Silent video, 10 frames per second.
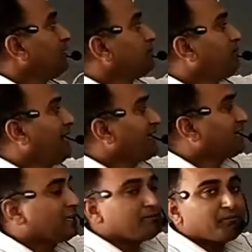By
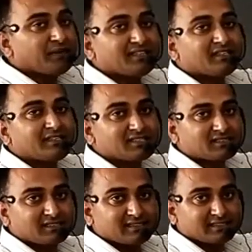keeping the
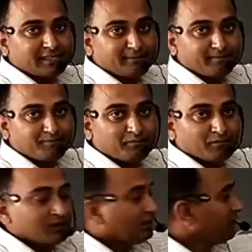distance same,
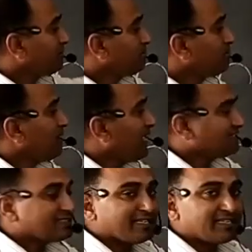if
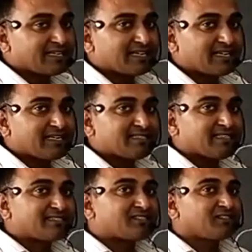mass
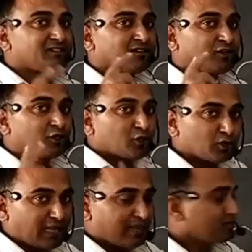increases
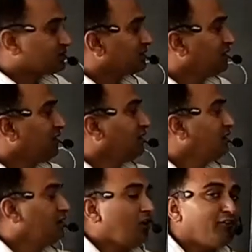2 times
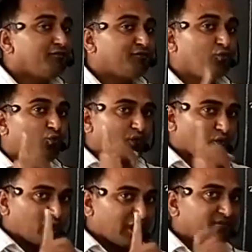of
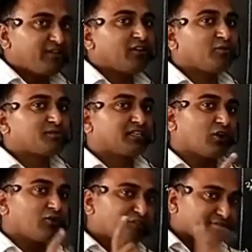only one object
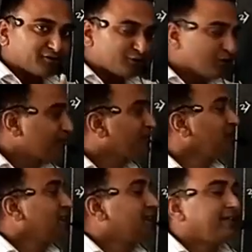out
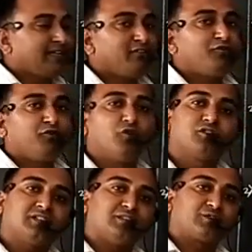of 2, then
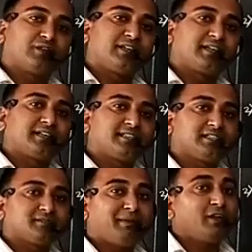force also
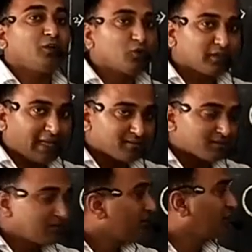increases by 2
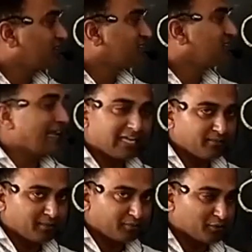times because it is
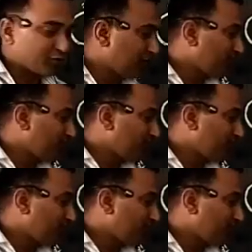directly proportional.